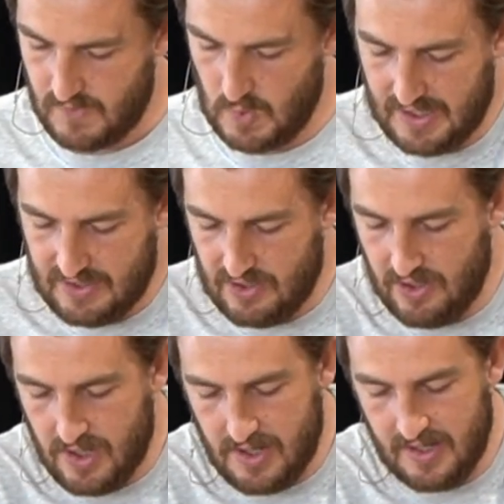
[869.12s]
We can
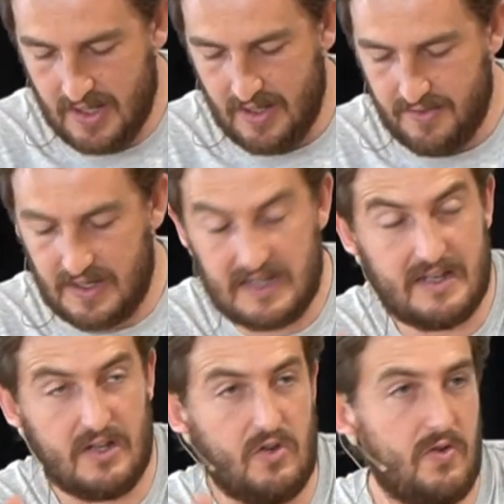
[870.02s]
turn things
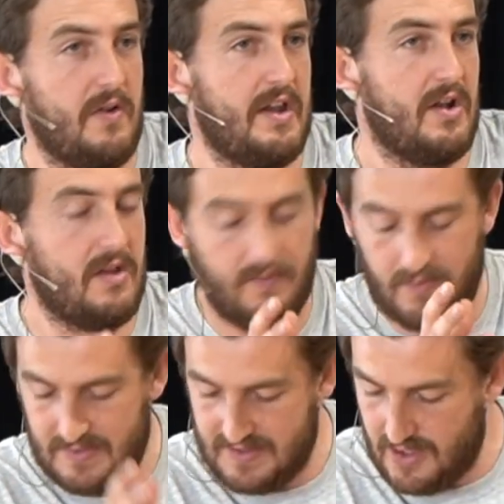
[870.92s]
that are good in and of
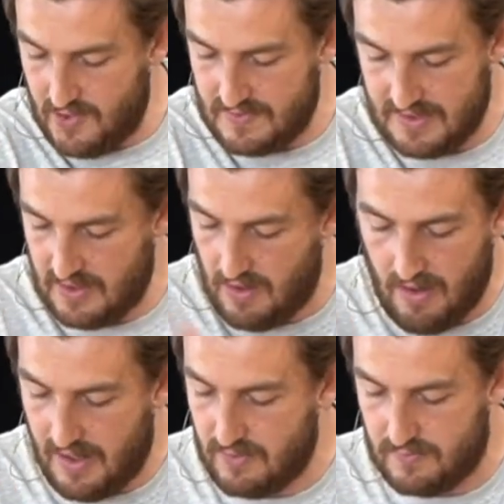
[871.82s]
themselves into
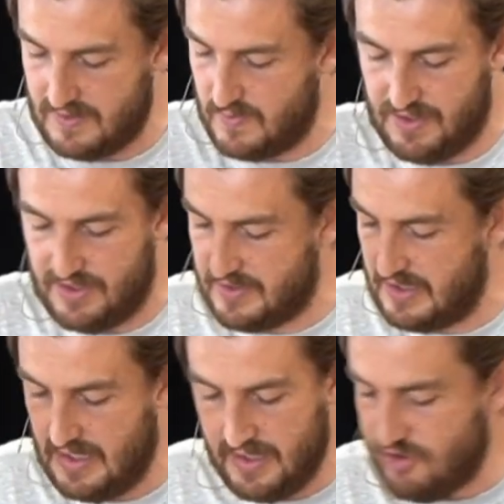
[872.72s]
idols that we just
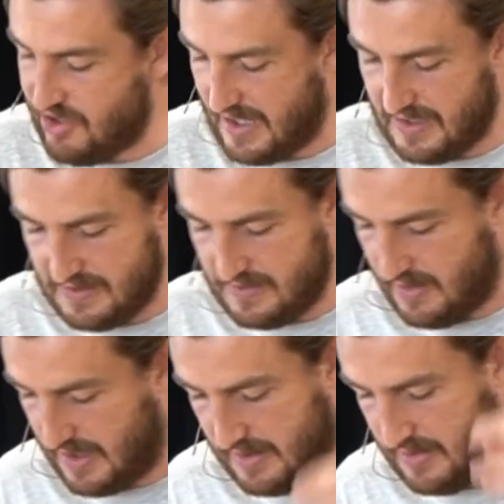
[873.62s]
chase
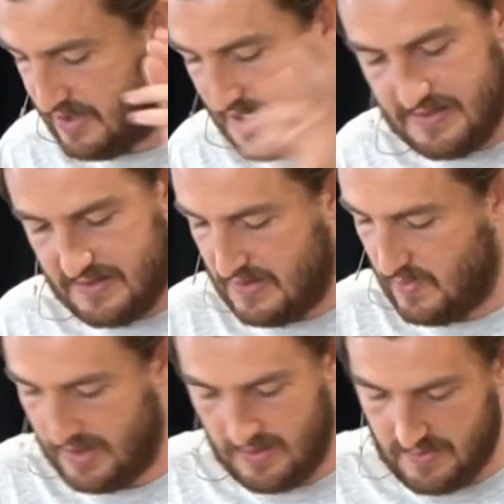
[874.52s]
like chasing the
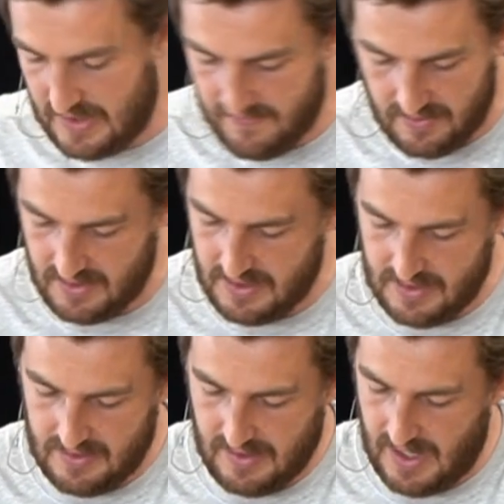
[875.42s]
wind. We never
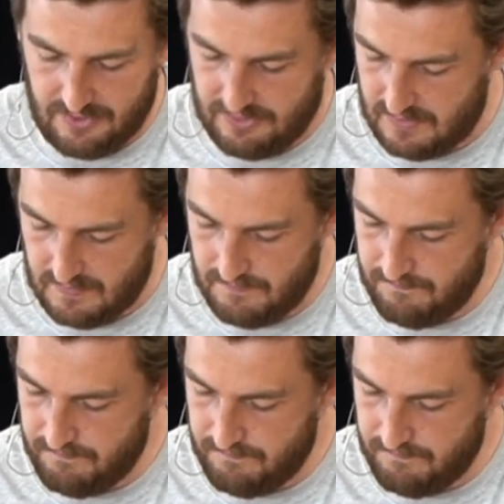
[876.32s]
catch them.